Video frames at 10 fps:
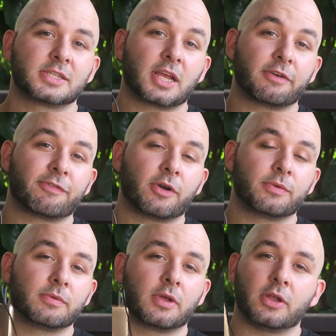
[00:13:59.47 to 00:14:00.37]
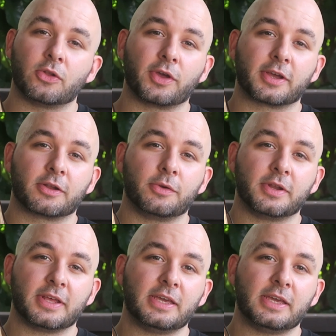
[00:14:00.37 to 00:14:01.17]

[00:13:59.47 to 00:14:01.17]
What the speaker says: Telephone not included